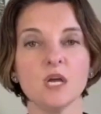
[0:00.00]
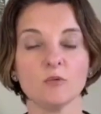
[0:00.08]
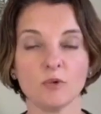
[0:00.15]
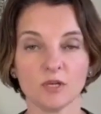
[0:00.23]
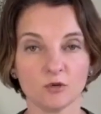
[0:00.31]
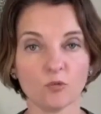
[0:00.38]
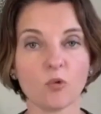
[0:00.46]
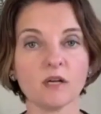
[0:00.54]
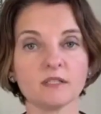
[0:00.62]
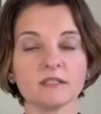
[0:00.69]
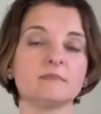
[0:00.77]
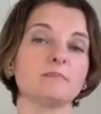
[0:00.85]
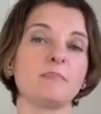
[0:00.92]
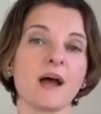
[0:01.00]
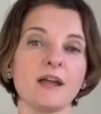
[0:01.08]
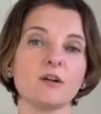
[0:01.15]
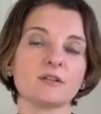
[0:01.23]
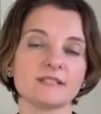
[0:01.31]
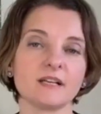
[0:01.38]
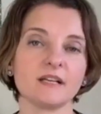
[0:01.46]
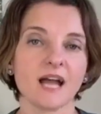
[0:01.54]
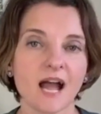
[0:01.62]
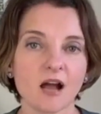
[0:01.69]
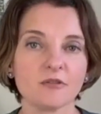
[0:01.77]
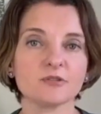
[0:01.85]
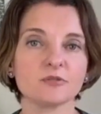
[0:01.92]
when you want to buy or sell a
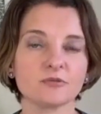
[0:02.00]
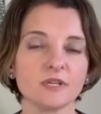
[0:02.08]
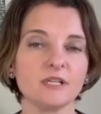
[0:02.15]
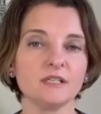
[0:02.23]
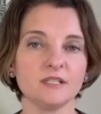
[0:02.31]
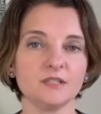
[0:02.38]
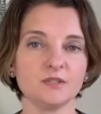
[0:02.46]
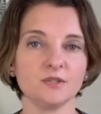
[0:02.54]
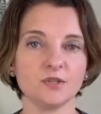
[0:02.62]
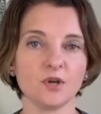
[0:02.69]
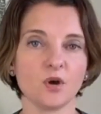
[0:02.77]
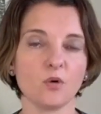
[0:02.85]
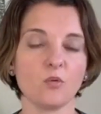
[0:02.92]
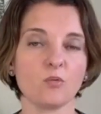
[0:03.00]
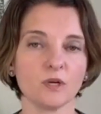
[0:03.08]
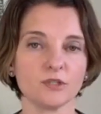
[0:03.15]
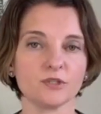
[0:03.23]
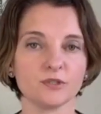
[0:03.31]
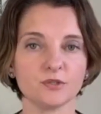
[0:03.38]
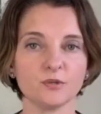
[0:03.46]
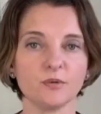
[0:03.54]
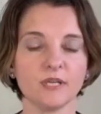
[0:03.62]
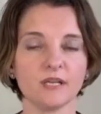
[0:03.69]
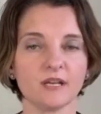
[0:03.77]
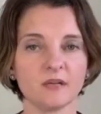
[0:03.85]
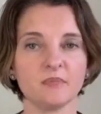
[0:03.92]
house, you really need to know what you're
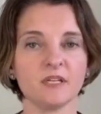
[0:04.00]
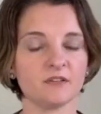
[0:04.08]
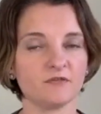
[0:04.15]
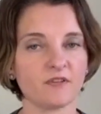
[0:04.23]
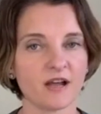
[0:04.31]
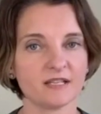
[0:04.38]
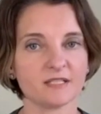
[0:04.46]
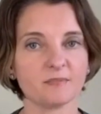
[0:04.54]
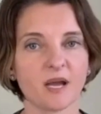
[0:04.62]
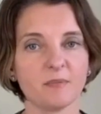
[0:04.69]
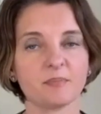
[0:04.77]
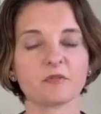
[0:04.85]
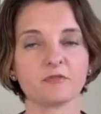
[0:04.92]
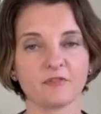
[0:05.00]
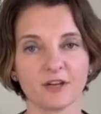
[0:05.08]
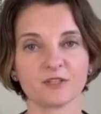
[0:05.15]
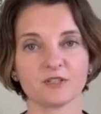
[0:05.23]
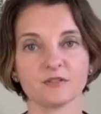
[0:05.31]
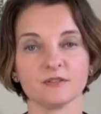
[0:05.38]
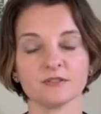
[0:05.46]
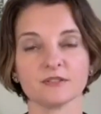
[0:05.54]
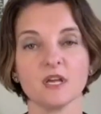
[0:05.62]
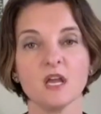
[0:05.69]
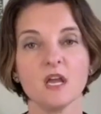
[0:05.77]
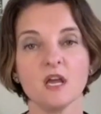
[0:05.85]
doing and be advised by professionals.